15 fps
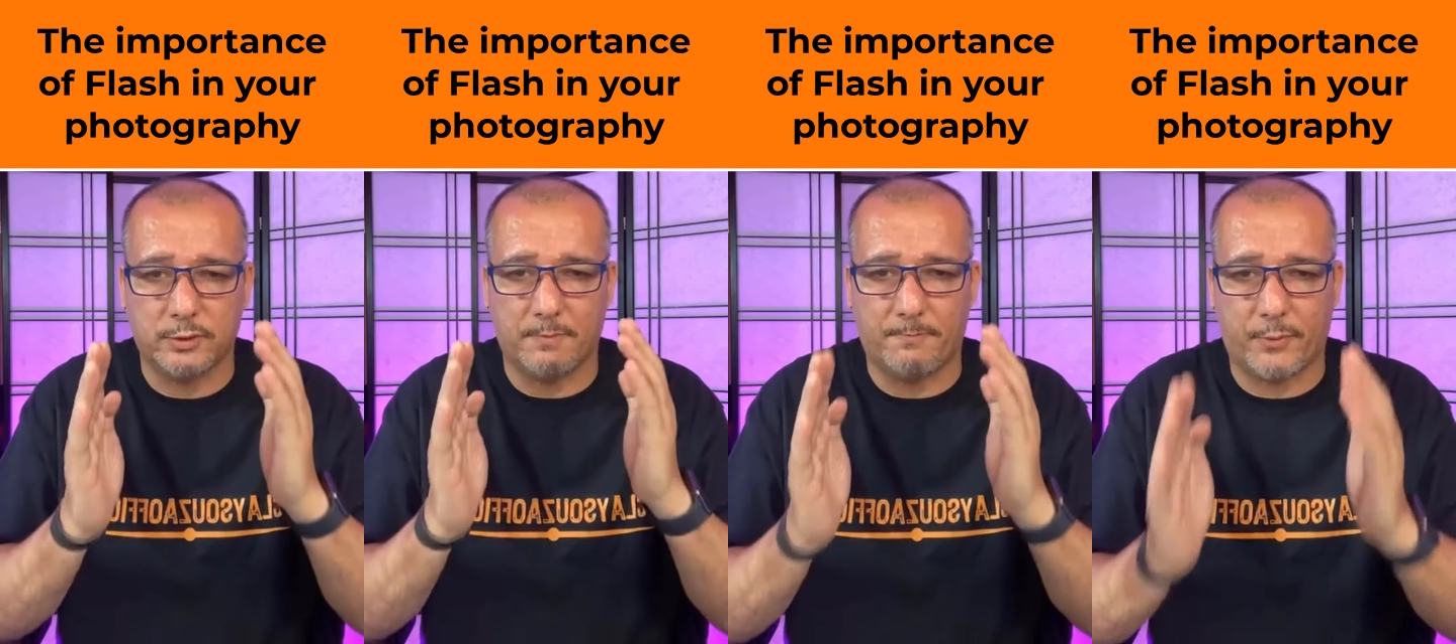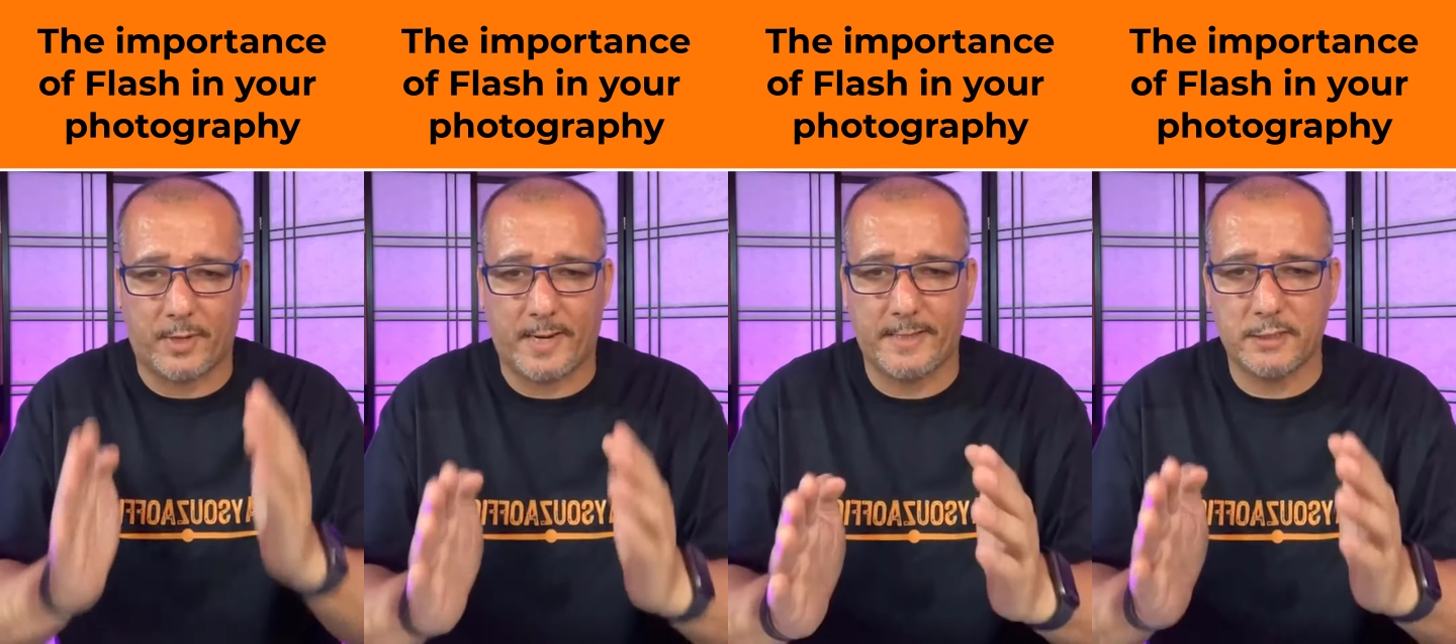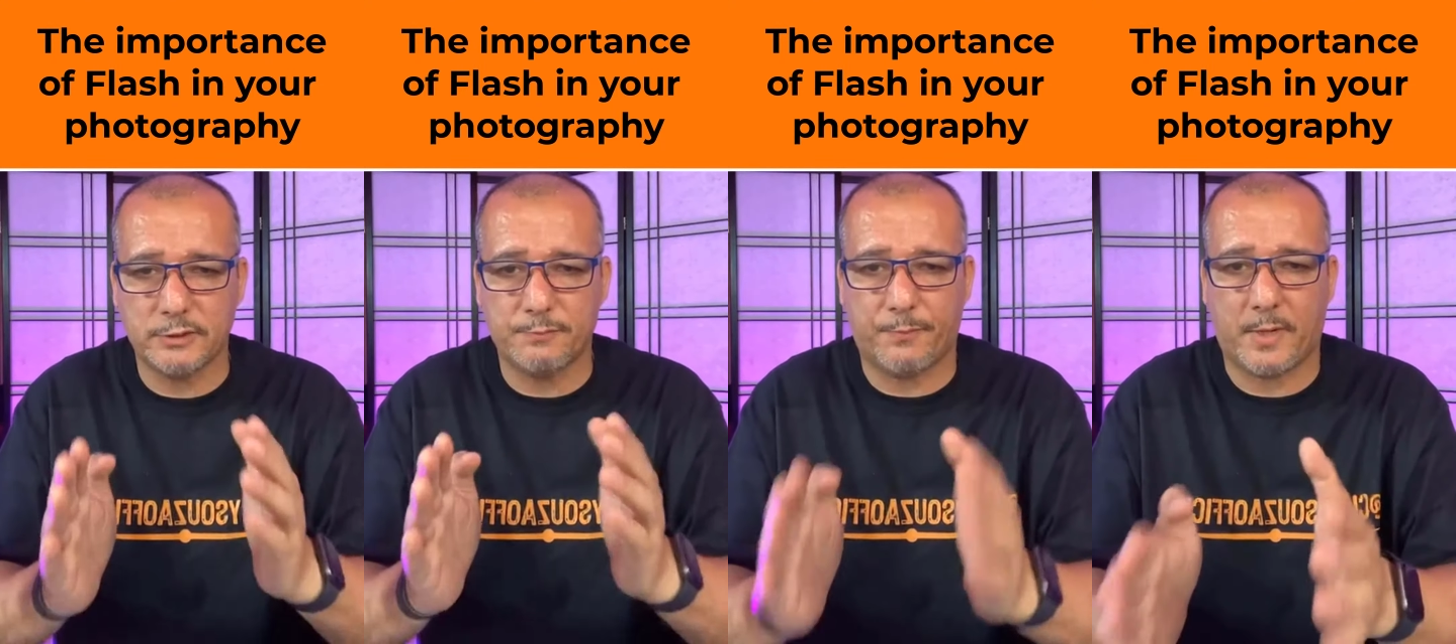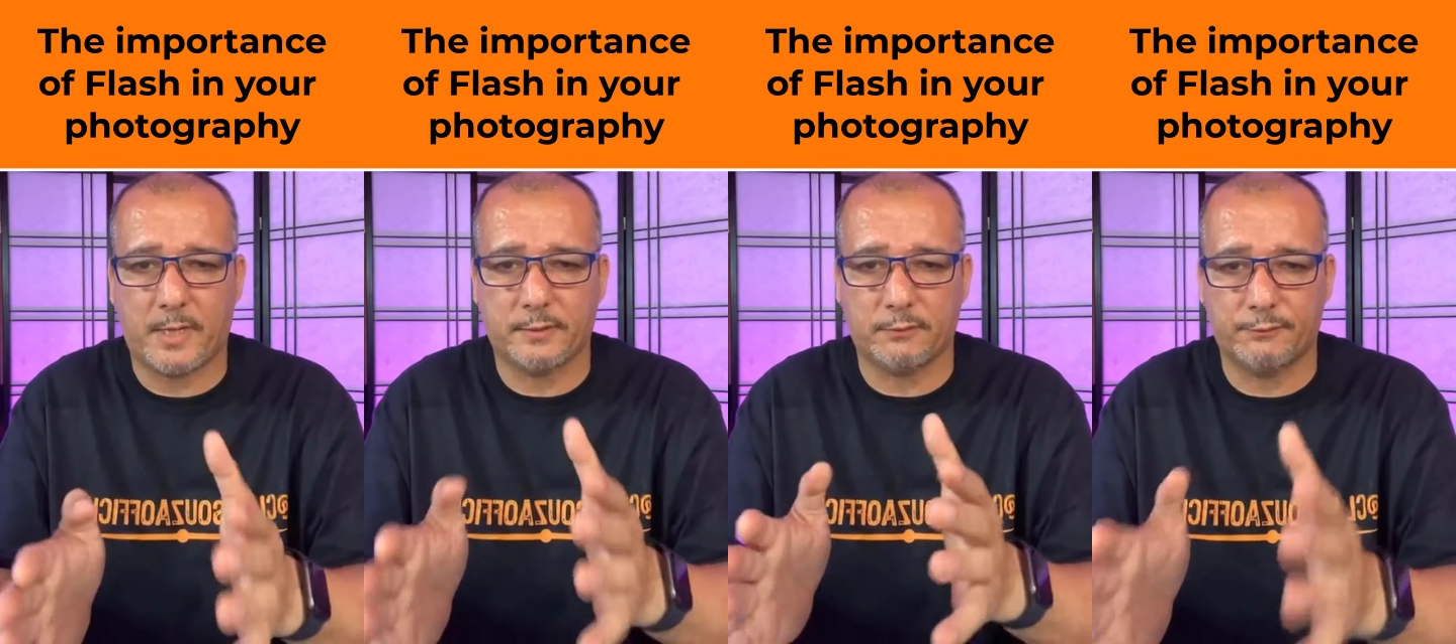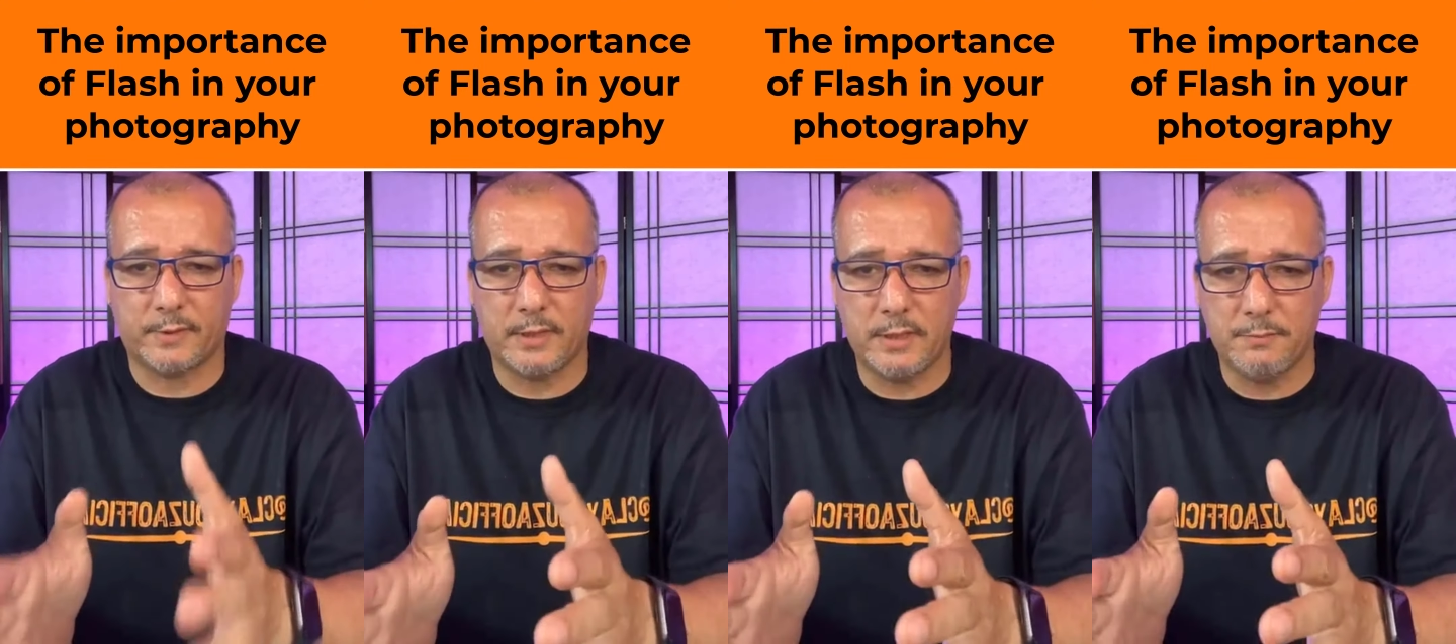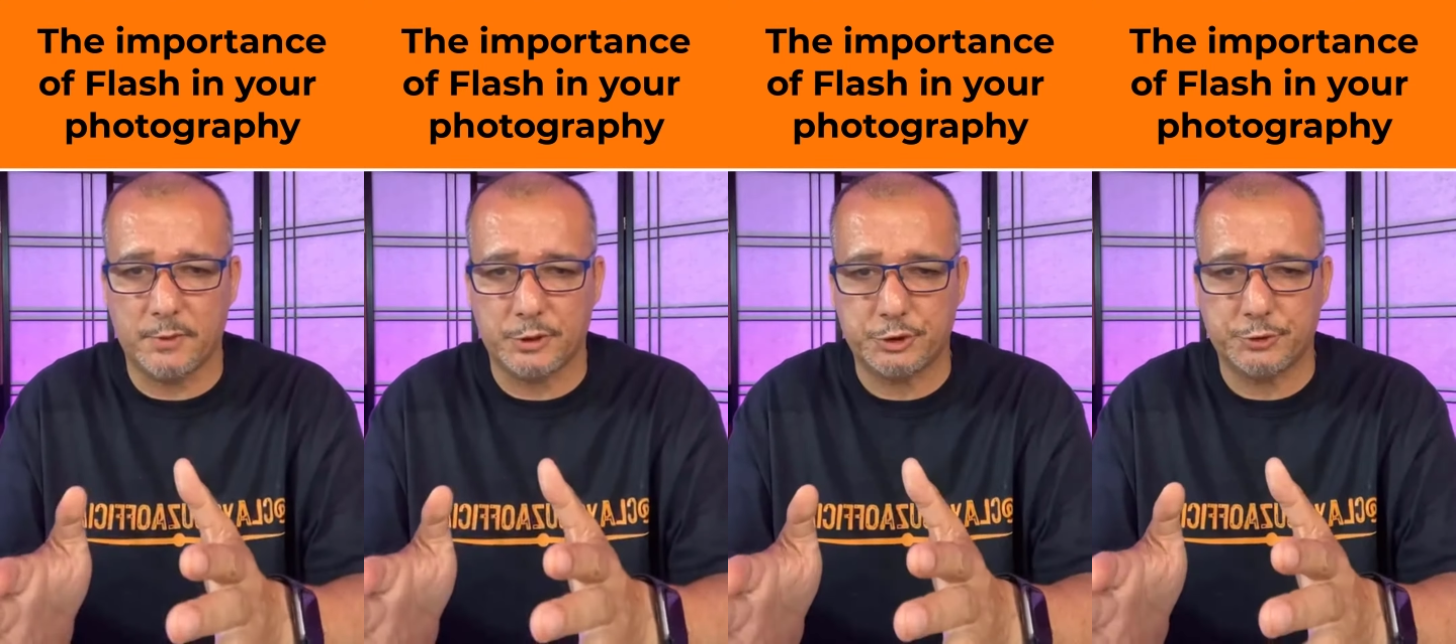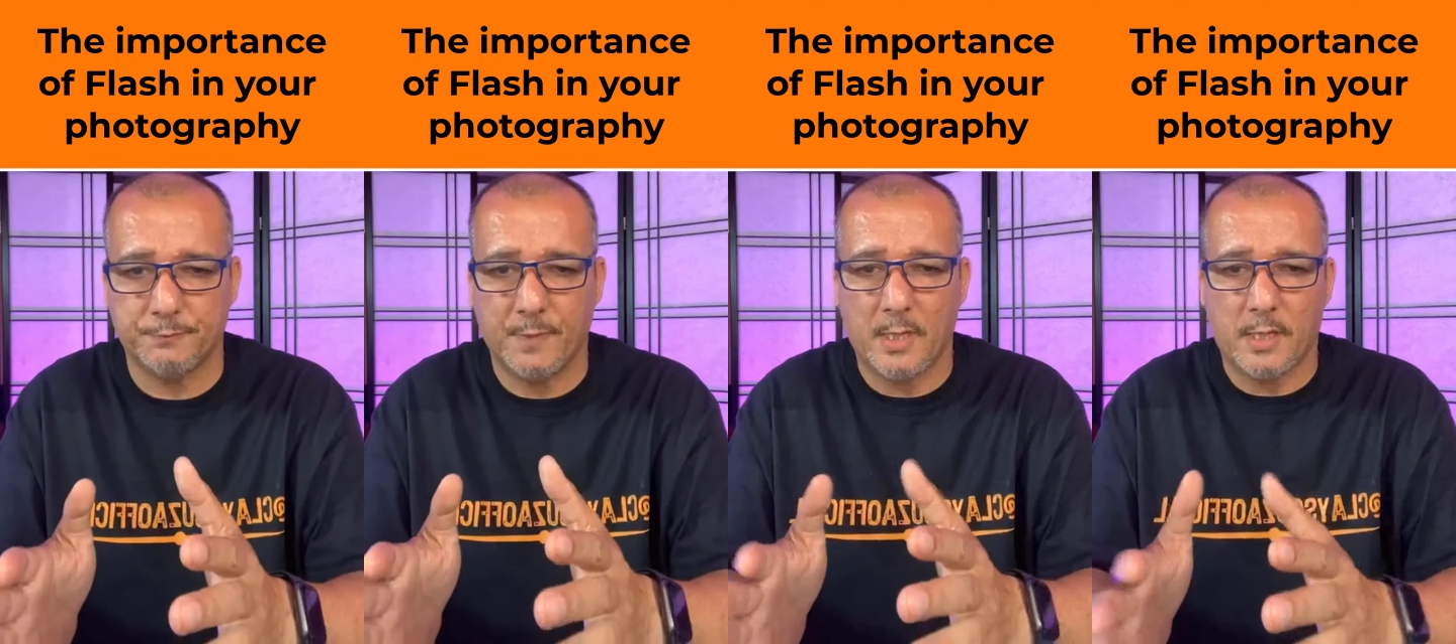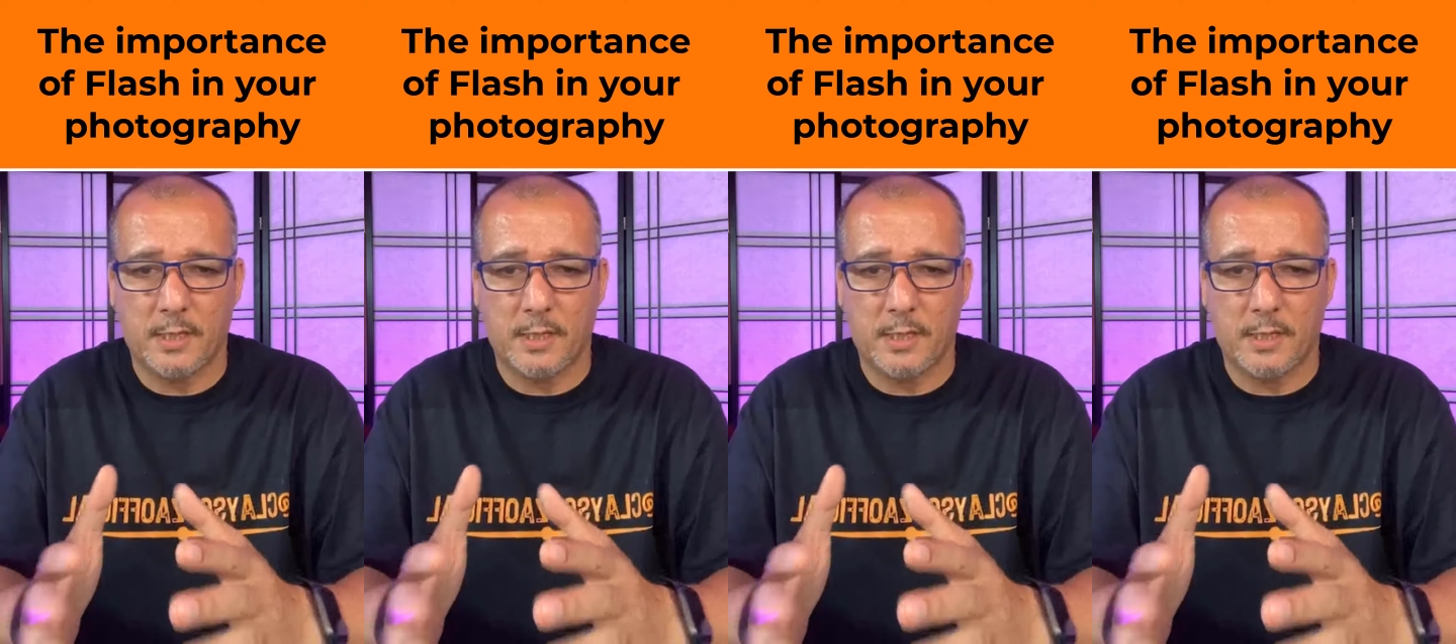to the brightest part of the image.